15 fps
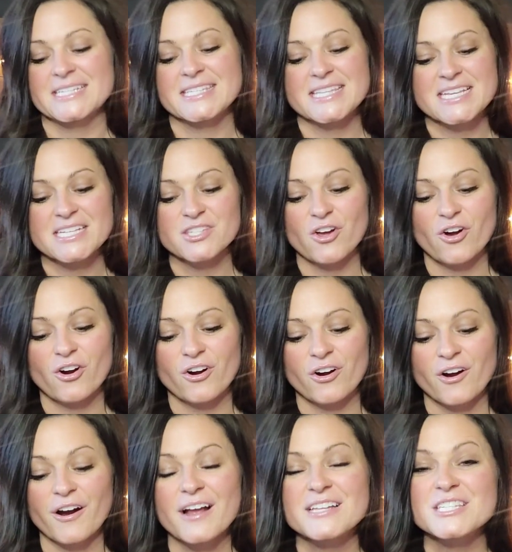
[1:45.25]
These
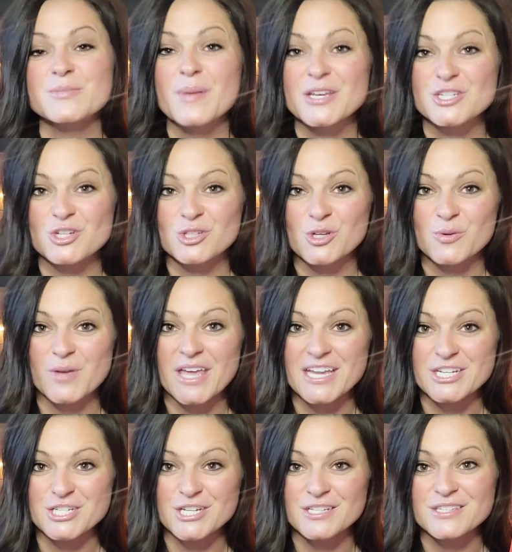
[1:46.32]
are a special
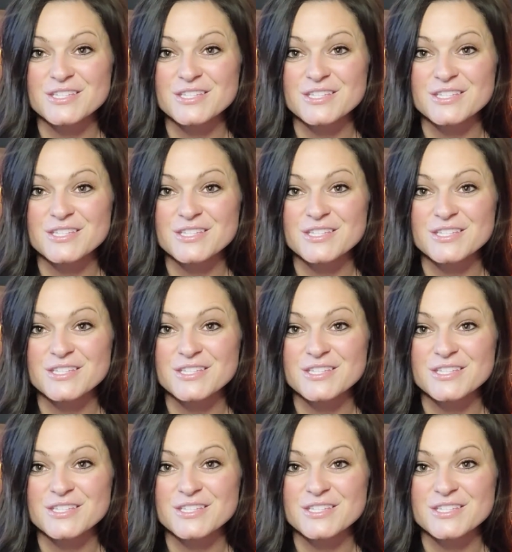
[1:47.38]
occasion.